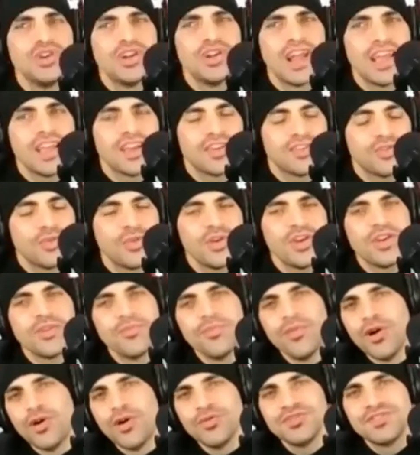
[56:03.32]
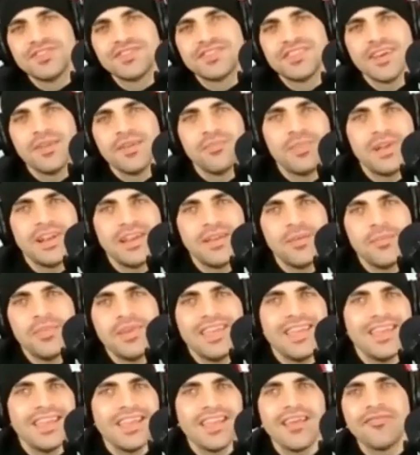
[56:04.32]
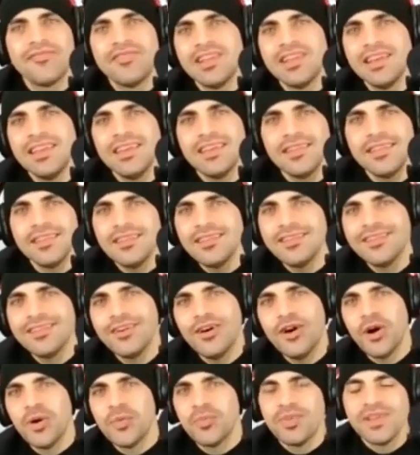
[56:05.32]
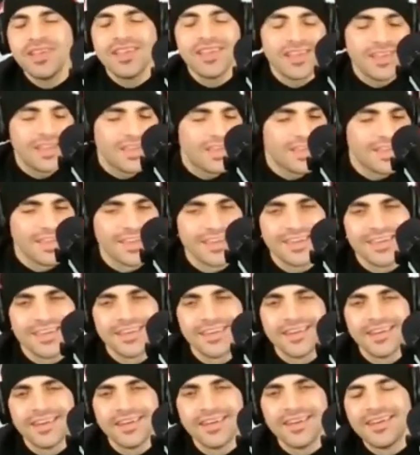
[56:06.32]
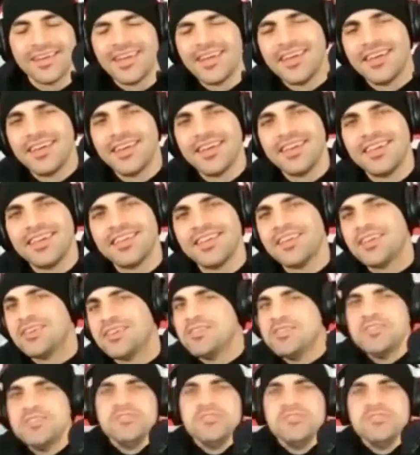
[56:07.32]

like doing most? Being a villain or being a